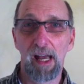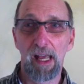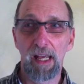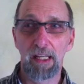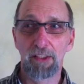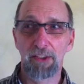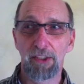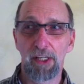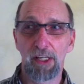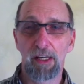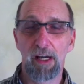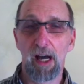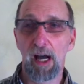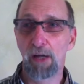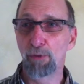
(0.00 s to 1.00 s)
And
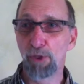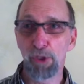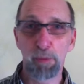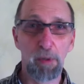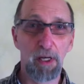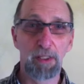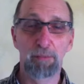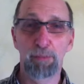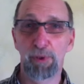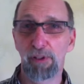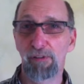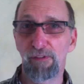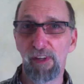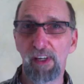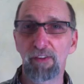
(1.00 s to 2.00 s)
I respond
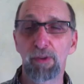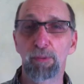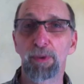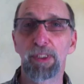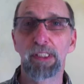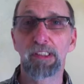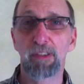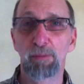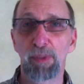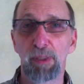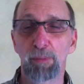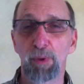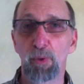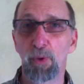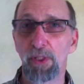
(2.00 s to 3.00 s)
pretty favorably to
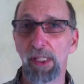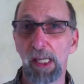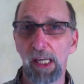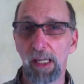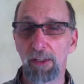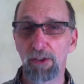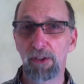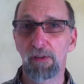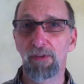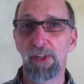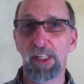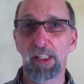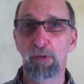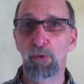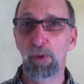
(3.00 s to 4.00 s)
people when they ask if
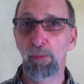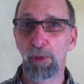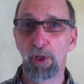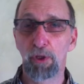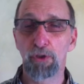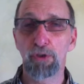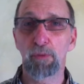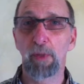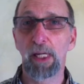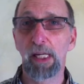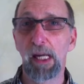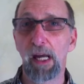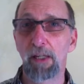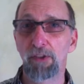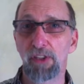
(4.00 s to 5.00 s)
they can repost my
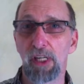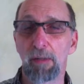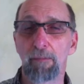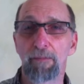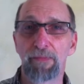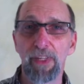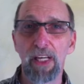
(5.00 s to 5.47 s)
content.